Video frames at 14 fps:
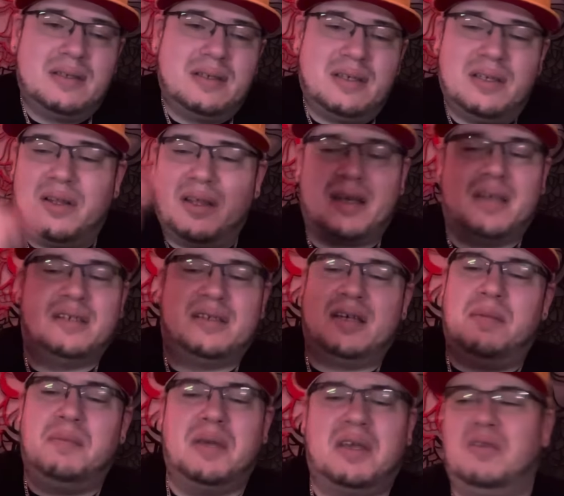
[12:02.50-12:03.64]
You know, like I
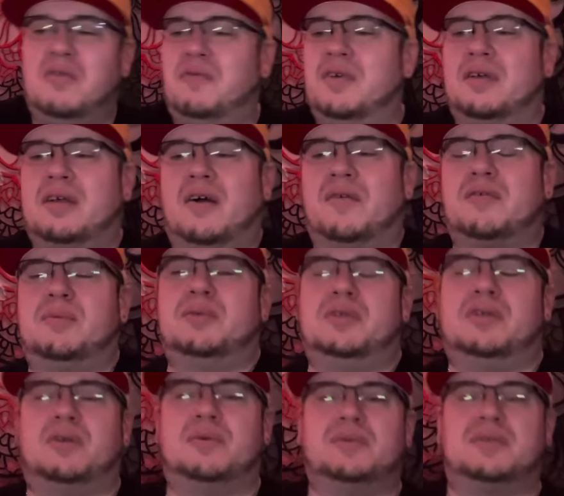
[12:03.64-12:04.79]
said, making you feel comfortable in
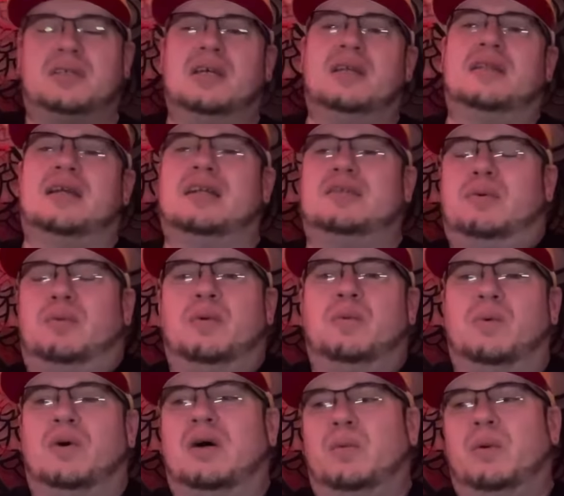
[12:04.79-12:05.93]
your own skin. That's what we
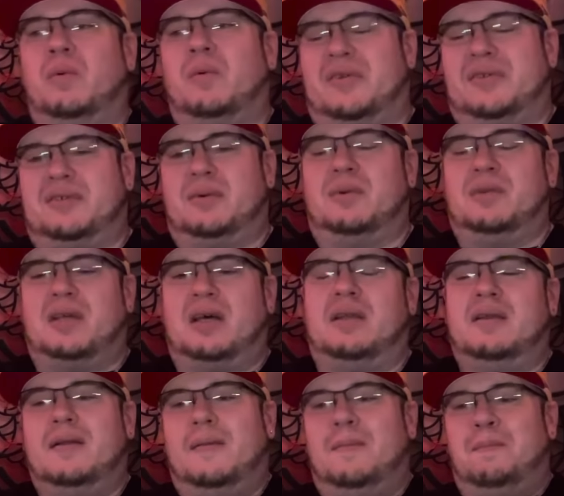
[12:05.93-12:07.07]
want. We want someone that
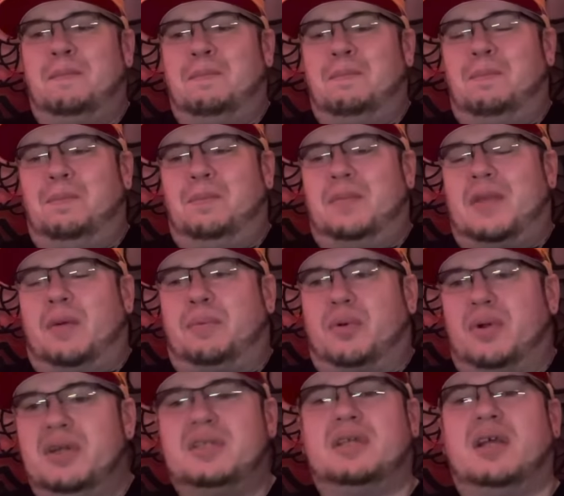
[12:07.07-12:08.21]

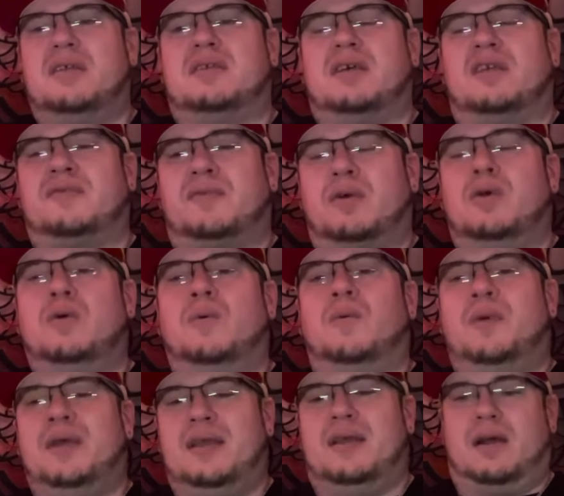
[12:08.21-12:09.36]
appreciates us for who
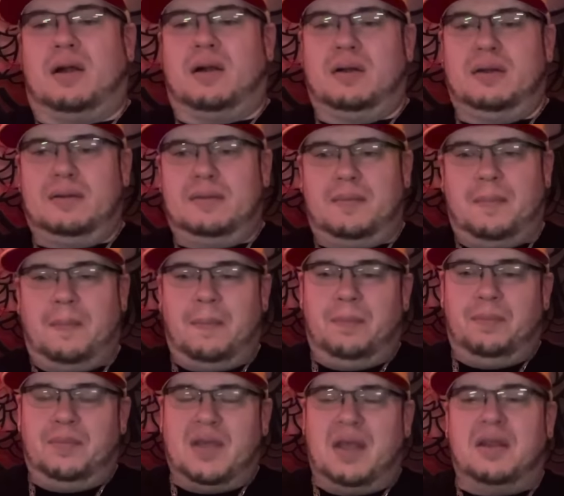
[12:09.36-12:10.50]
we are
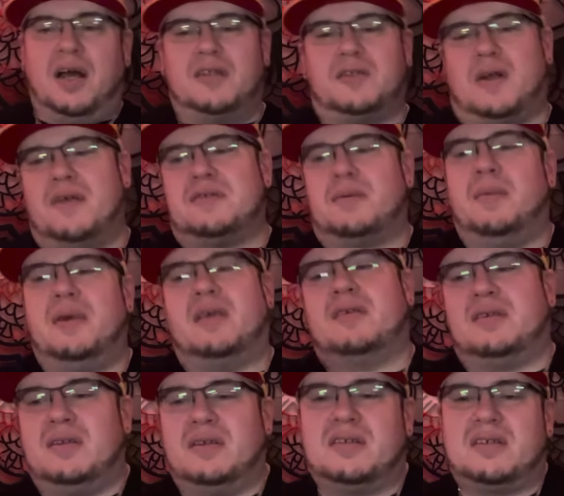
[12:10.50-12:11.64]
and not tries to make us
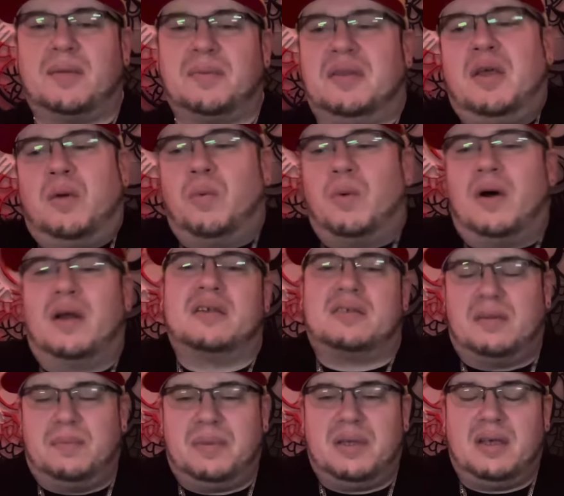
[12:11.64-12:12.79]
into something they want us
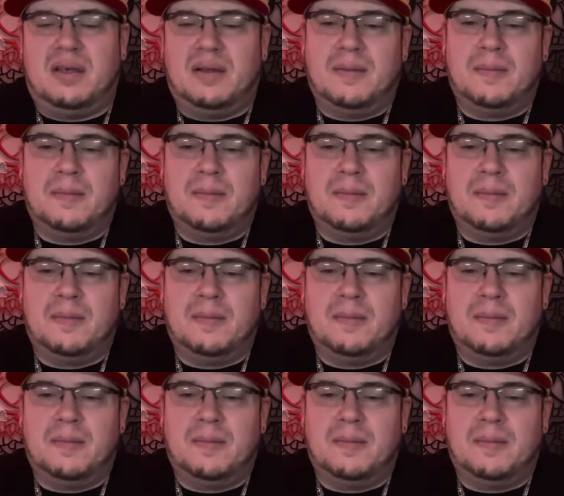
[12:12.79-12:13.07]
to be.